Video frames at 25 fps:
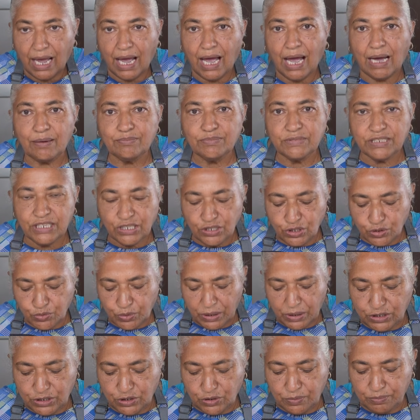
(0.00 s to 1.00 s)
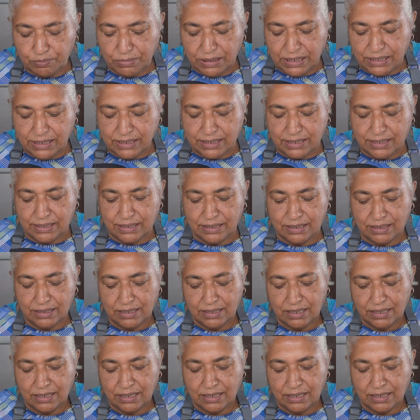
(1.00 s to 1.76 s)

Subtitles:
I'm just to mix